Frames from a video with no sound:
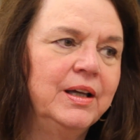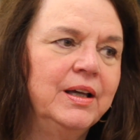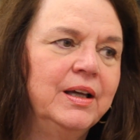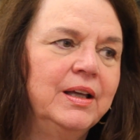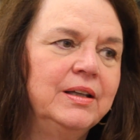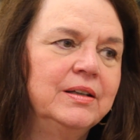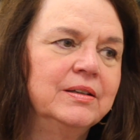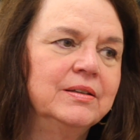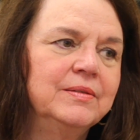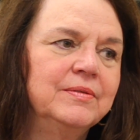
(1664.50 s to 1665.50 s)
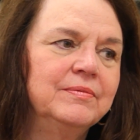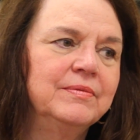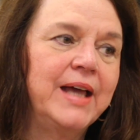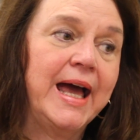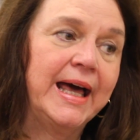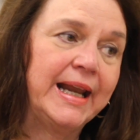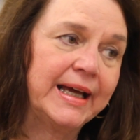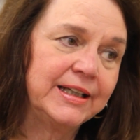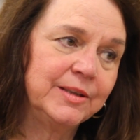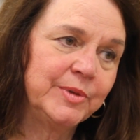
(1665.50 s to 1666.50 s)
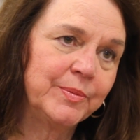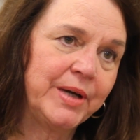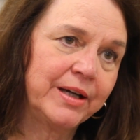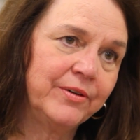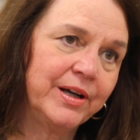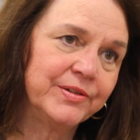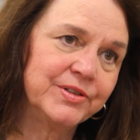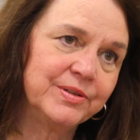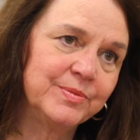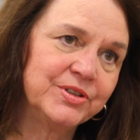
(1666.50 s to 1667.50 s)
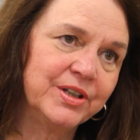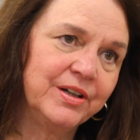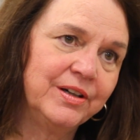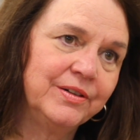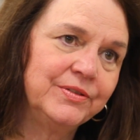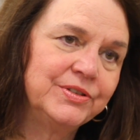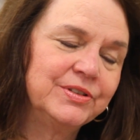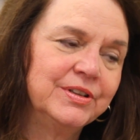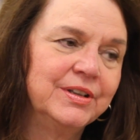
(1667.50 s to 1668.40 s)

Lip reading: and had academic backgrounds themselves.